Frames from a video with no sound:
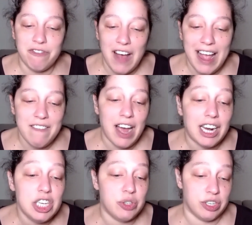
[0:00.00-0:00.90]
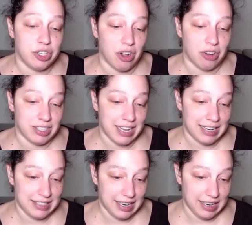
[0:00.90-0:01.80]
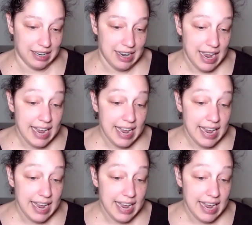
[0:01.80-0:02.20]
five hundred dollars that day,